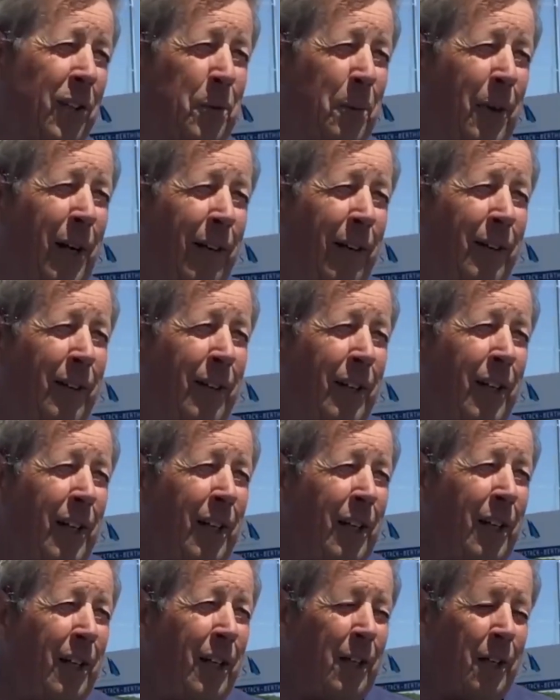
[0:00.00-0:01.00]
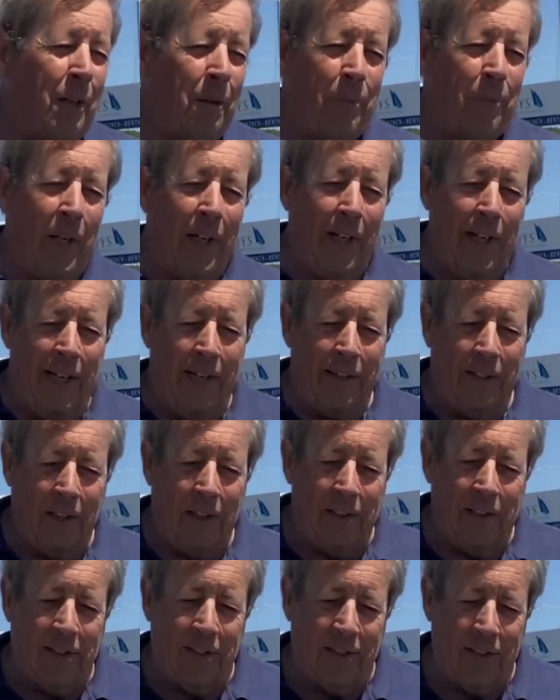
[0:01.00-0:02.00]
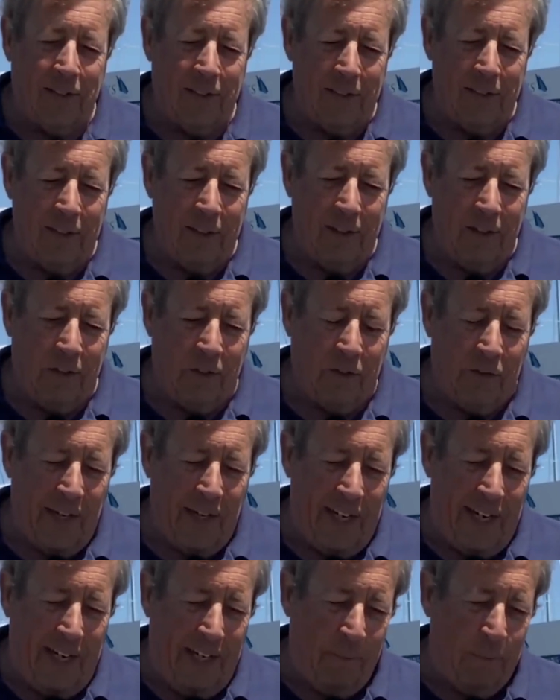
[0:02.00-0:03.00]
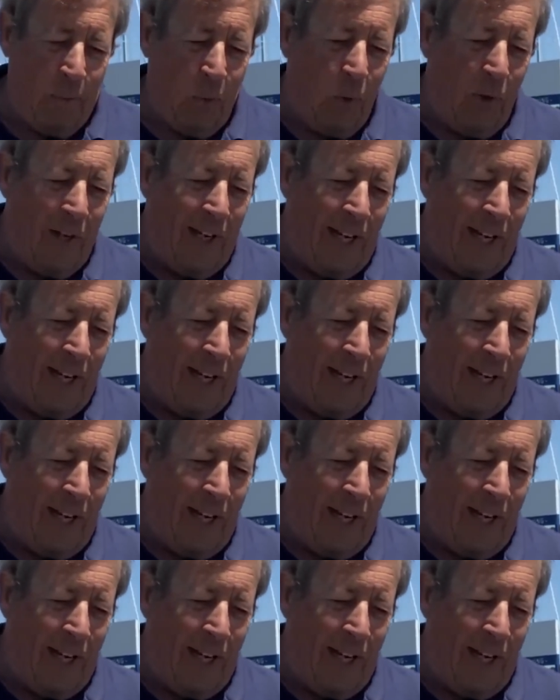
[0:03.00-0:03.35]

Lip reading: as well. But it does create more